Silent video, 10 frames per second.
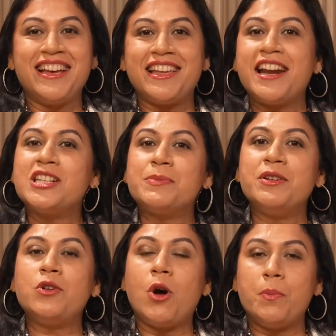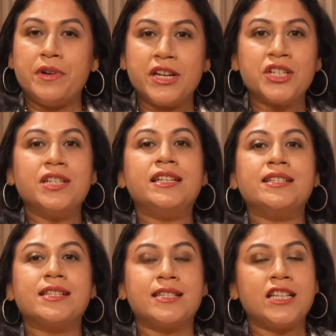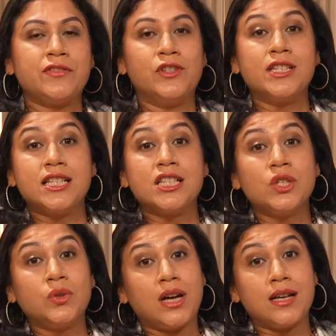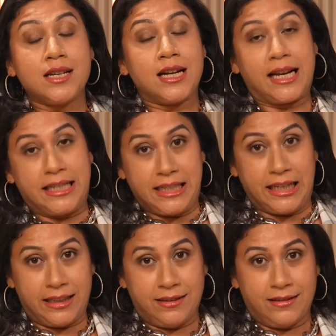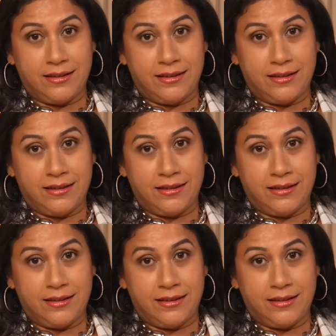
that has been operationally successful since 2019.